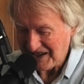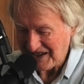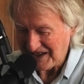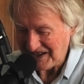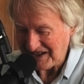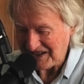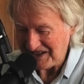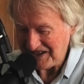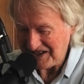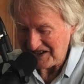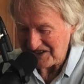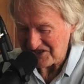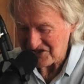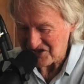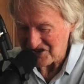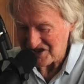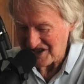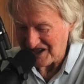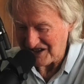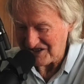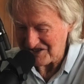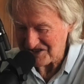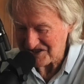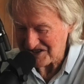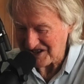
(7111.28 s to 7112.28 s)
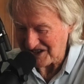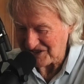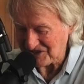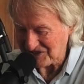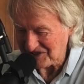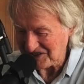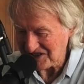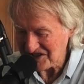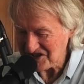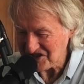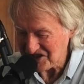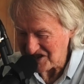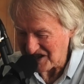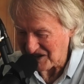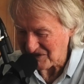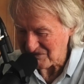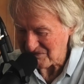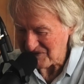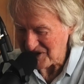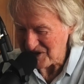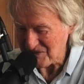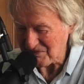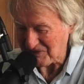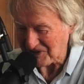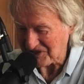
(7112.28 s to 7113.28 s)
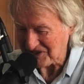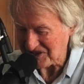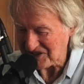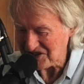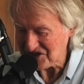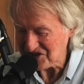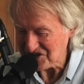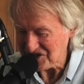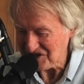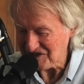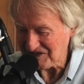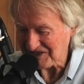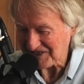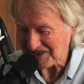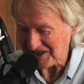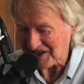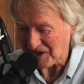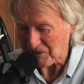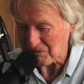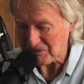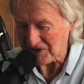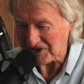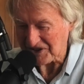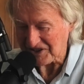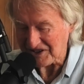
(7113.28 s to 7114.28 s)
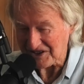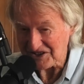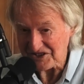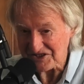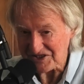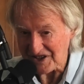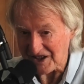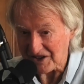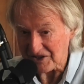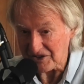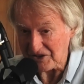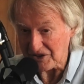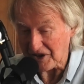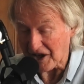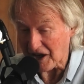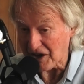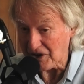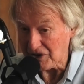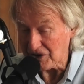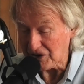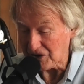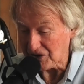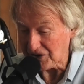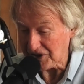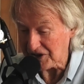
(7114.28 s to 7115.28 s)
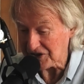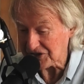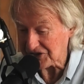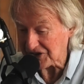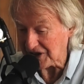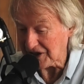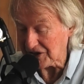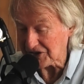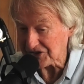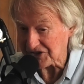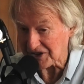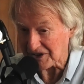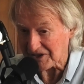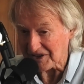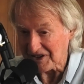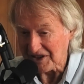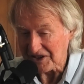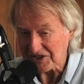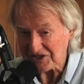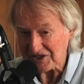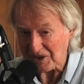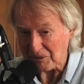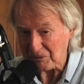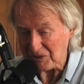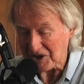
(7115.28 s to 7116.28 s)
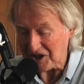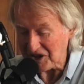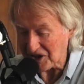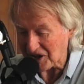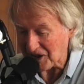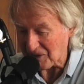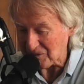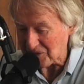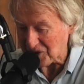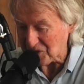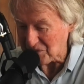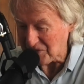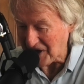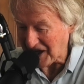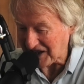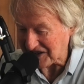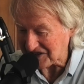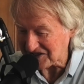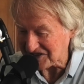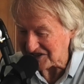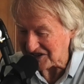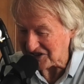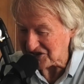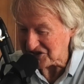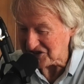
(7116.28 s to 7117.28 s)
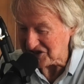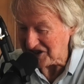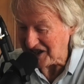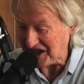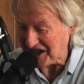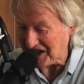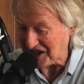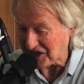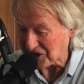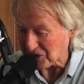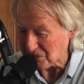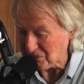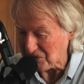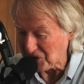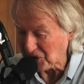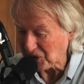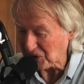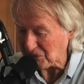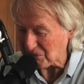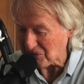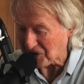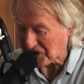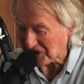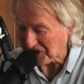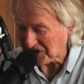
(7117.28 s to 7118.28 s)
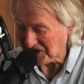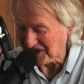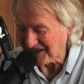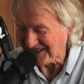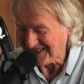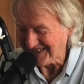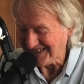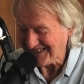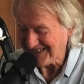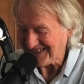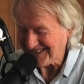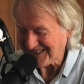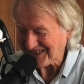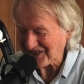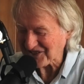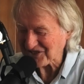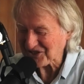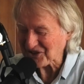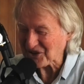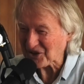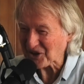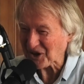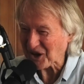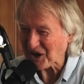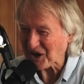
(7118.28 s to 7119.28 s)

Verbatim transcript: Uh, Ian Jones had all these young people at his youth club, and he said, "You know who this is?" And some kid up the back says, "Yeah, the milkman." I thought